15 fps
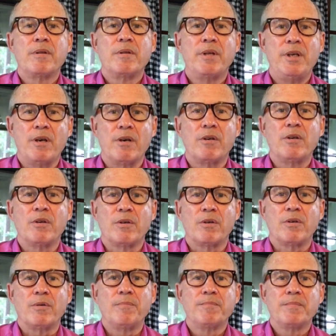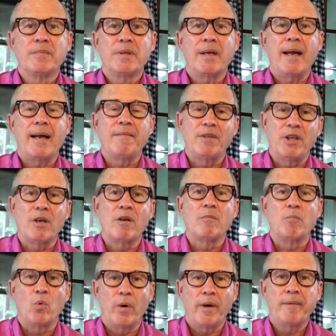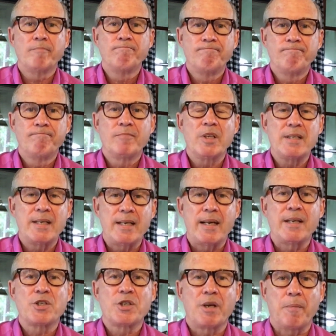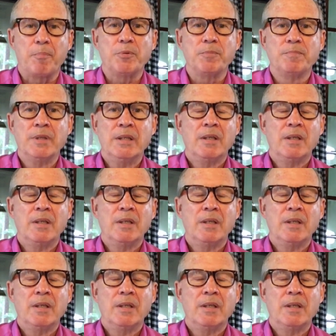the young girl and the young boy, the teenage couple,